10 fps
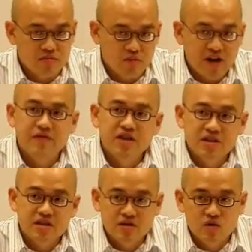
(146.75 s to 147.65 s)

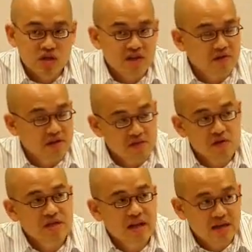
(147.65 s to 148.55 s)
reference to the civil
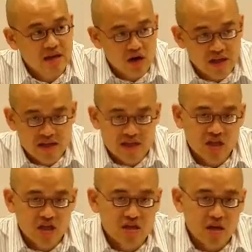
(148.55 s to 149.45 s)
society
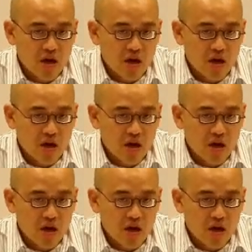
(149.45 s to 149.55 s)
organizations,